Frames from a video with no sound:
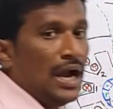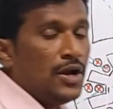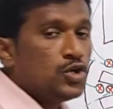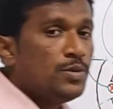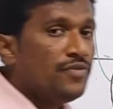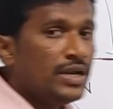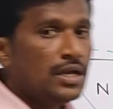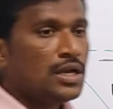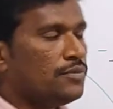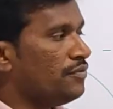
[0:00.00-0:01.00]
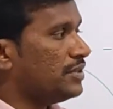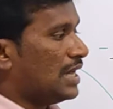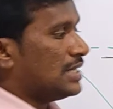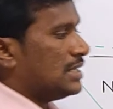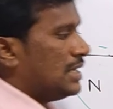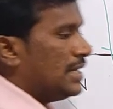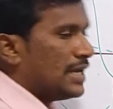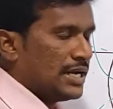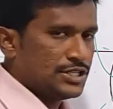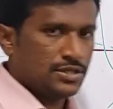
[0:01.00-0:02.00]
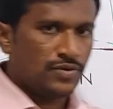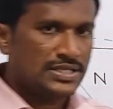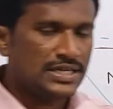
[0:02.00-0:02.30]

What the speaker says: And you should be very careful with another end connection.